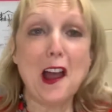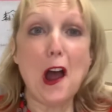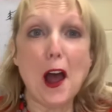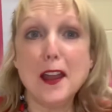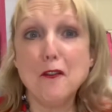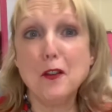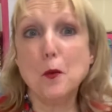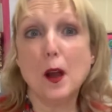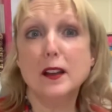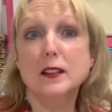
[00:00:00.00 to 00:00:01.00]
Hi
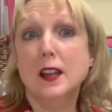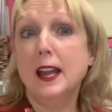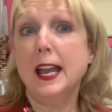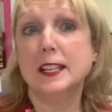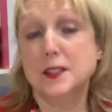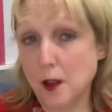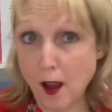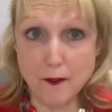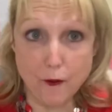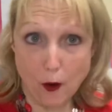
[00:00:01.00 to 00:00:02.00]
everyone, it's time
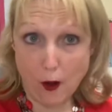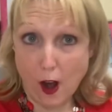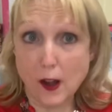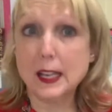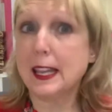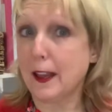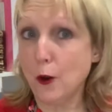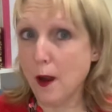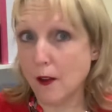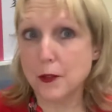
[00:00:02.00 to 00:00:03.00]
for our letter
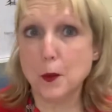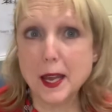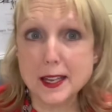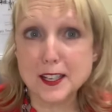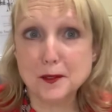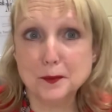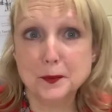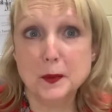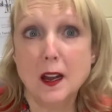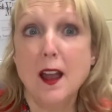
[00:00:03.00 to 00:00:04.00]
of the week.
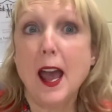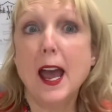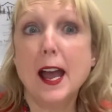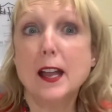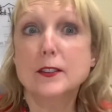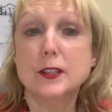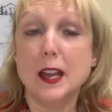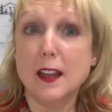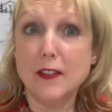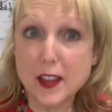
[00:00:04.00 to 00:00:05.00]
And
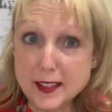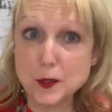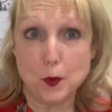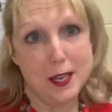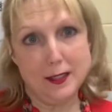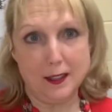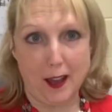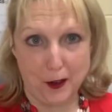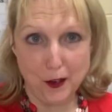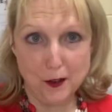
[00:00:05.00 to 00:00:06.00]
this week's
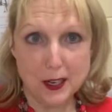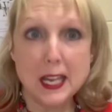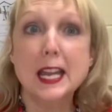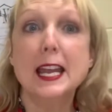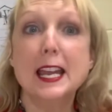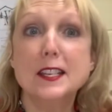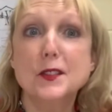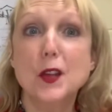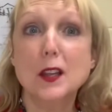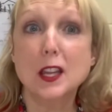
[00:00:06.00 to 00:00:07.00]
letter is
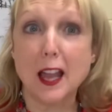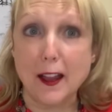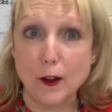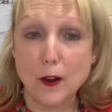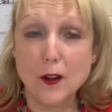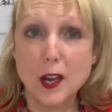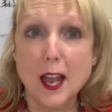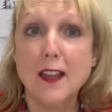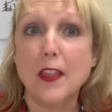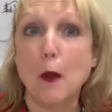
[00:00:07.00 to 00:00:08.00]
the letter
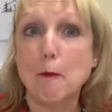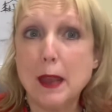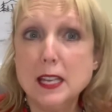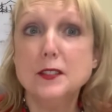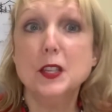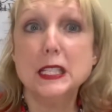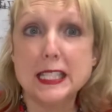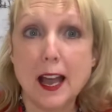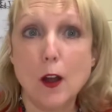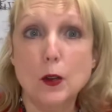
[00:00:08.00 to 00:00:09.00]
that makes the
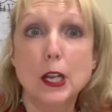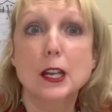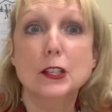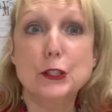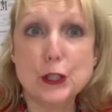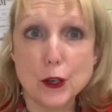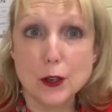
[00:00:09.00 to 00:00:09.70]
sound D.